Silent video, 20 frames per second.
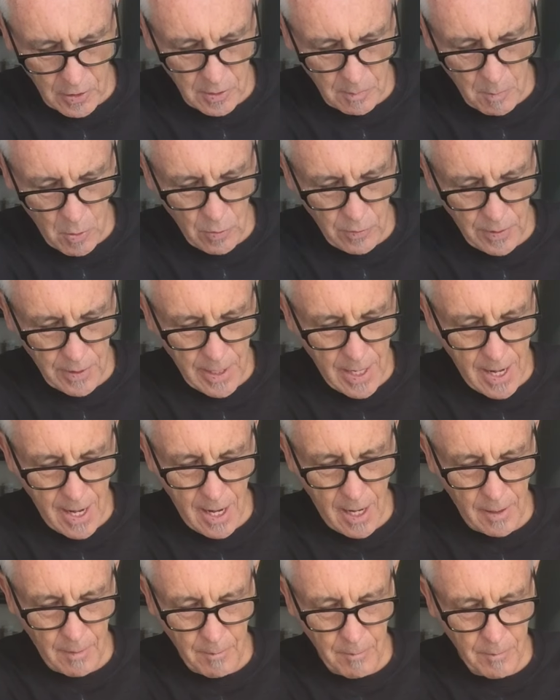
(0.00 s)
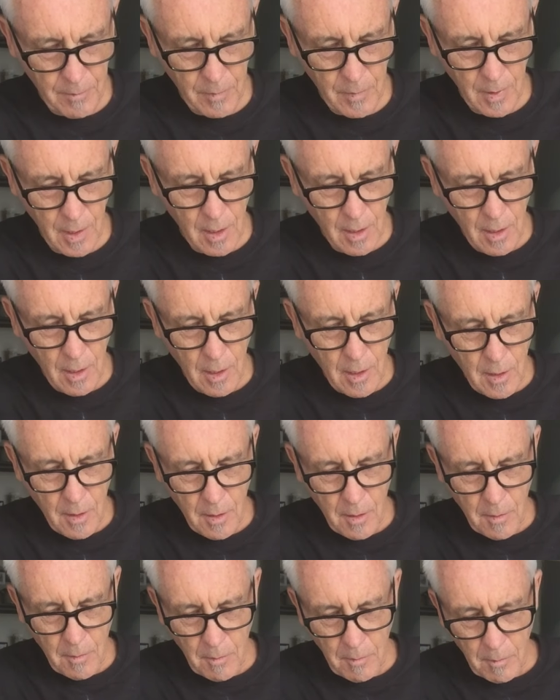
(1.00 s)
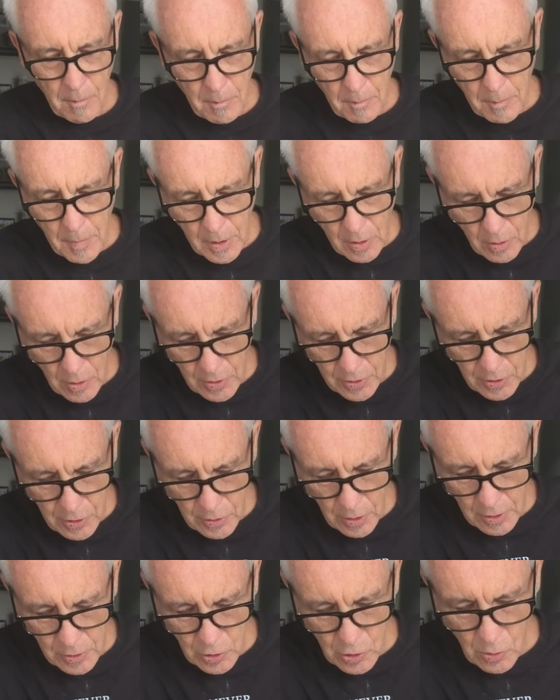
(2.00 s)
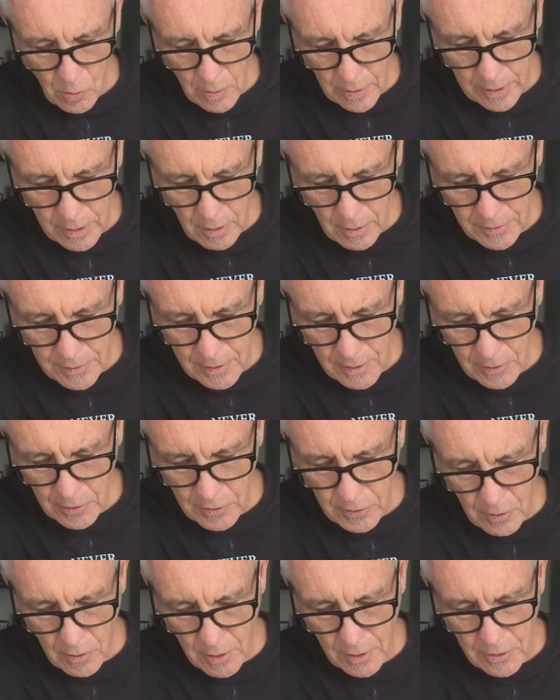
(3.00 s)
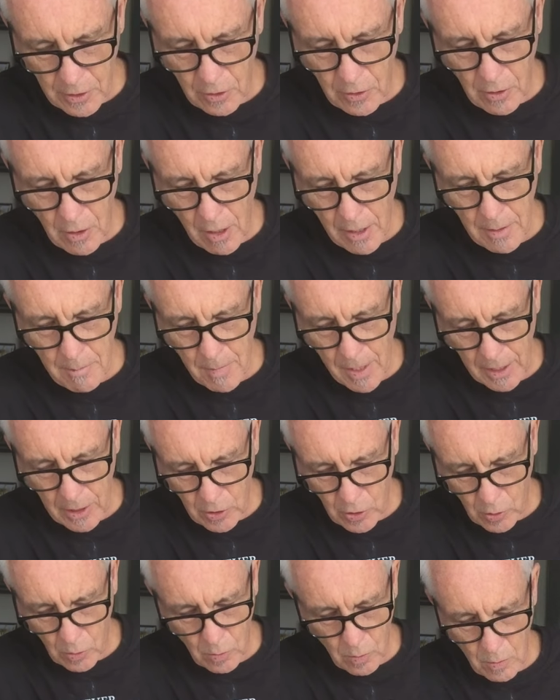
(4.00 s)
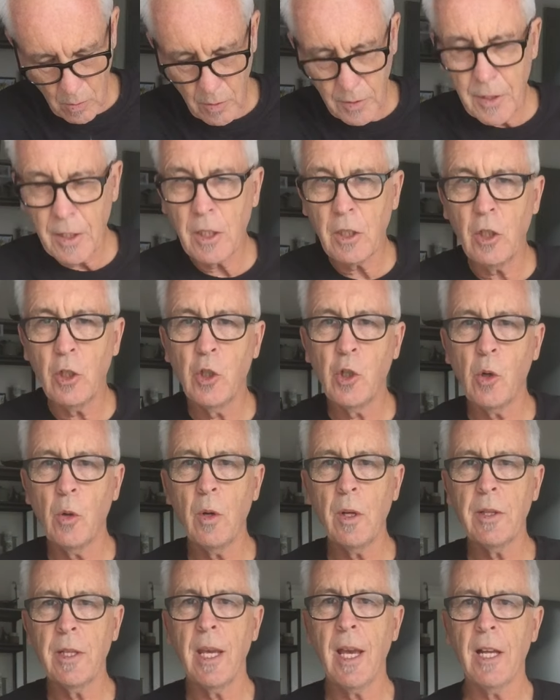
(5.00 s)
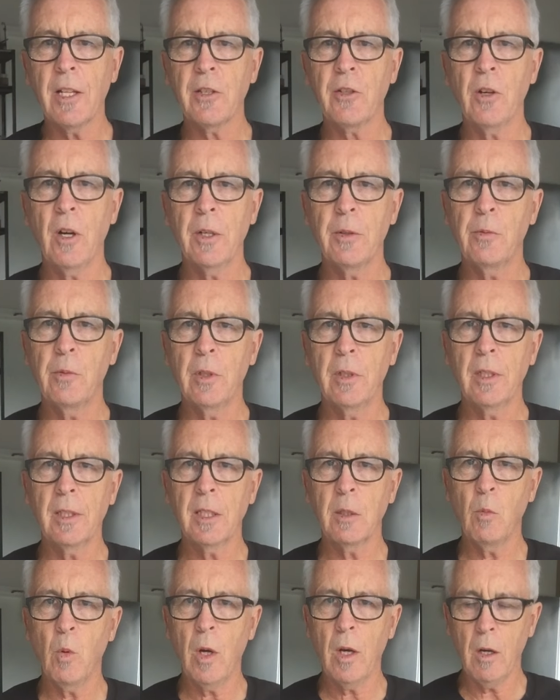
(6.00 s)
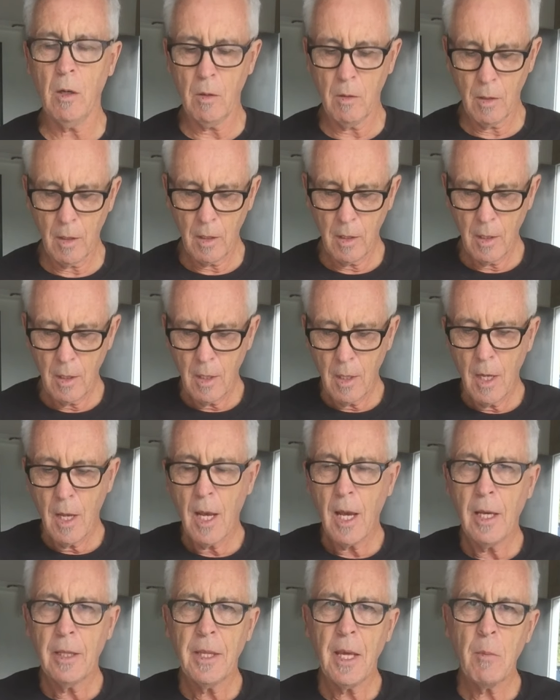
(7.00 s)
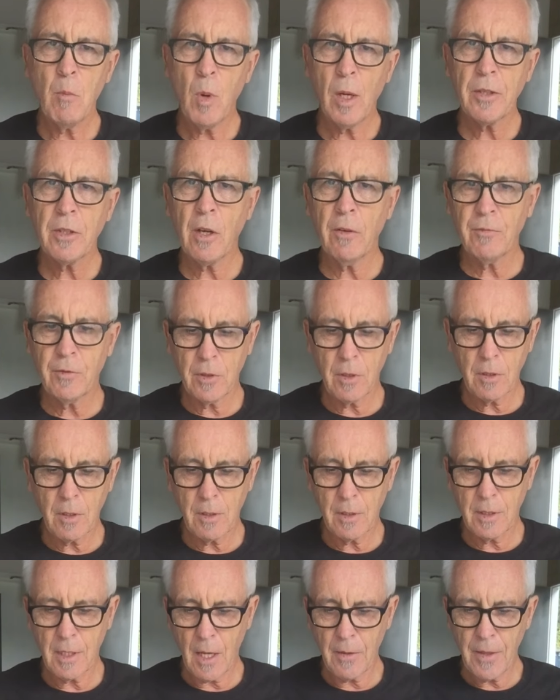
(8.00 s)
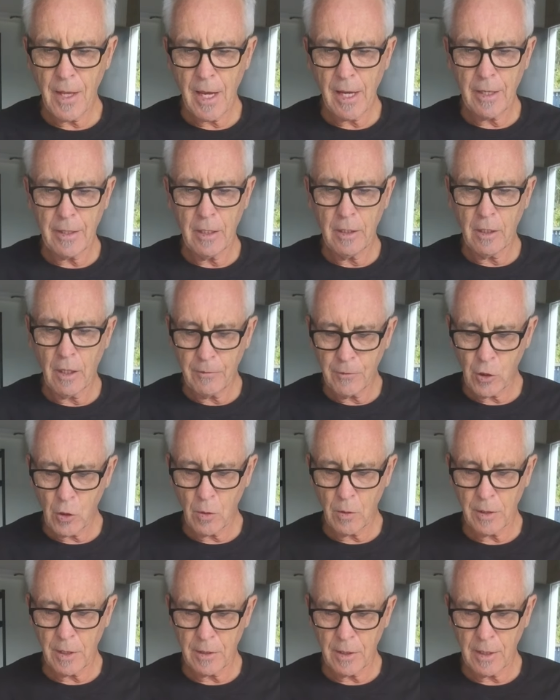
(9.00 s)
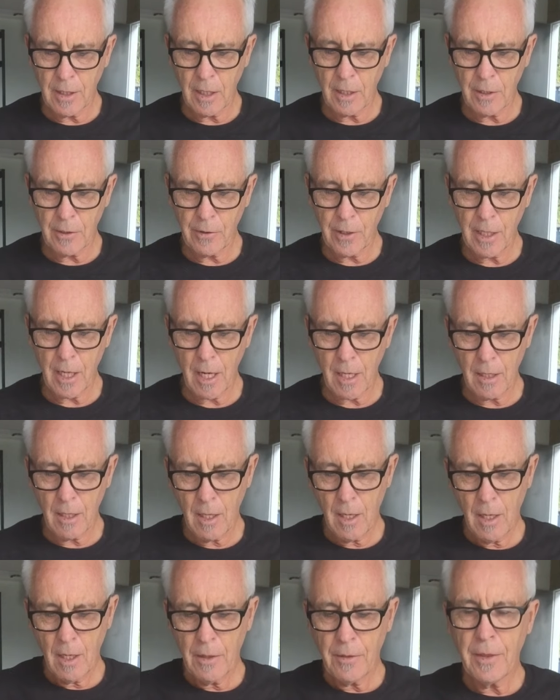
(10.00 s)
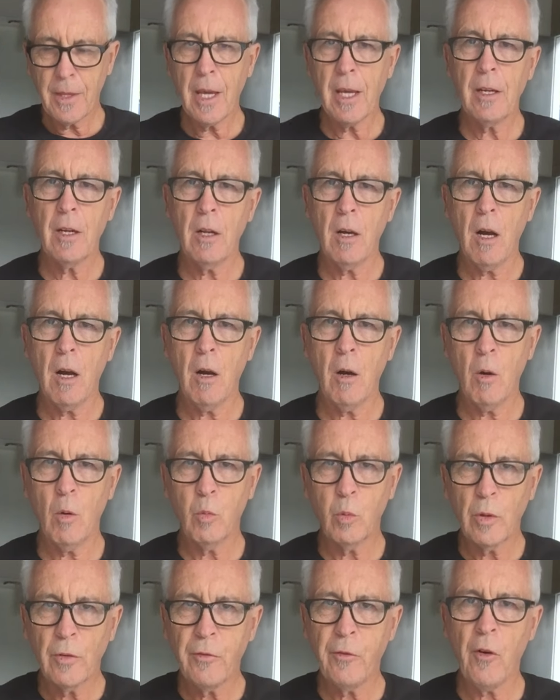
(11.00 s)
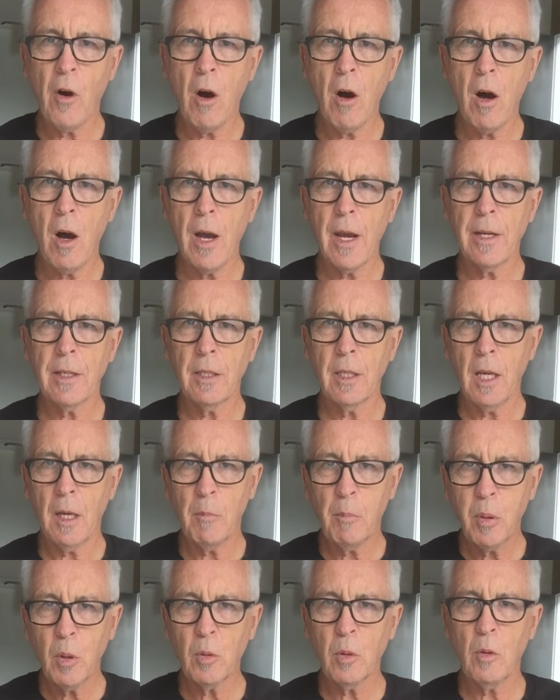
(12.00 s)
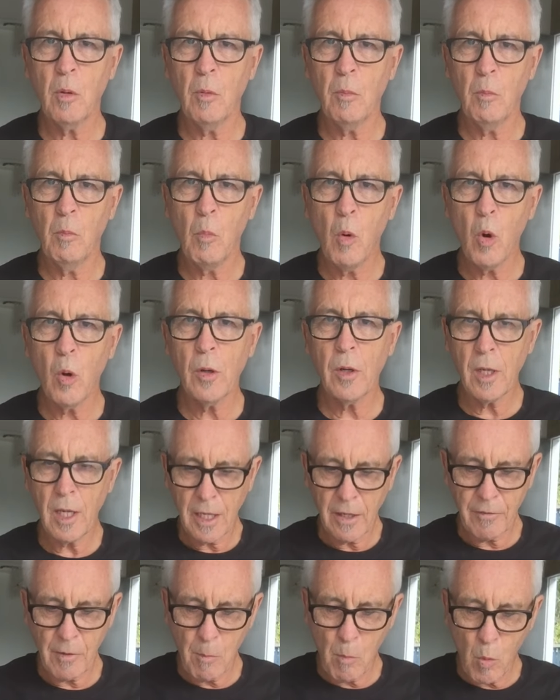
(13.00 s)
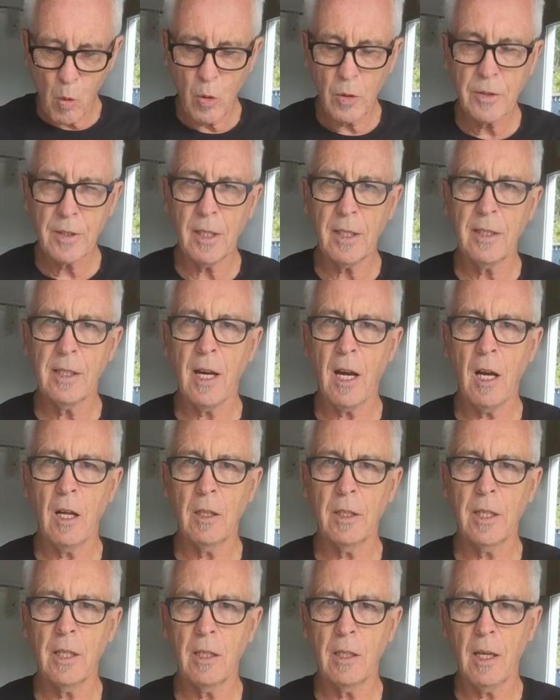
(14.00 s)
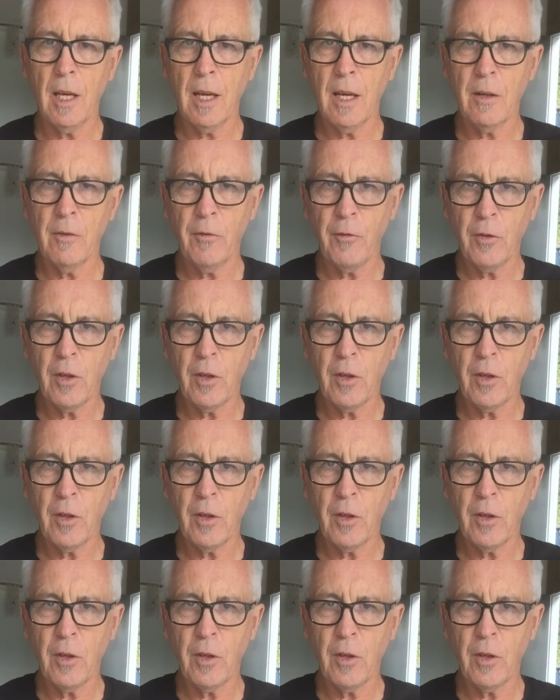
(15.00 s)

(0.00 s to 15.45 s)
smooth it out. Because you're not joining on the inside, you got to make sure that you join the outside really well. Then once I've done that and I've joined it together again, then I'll refine and put even more detail in and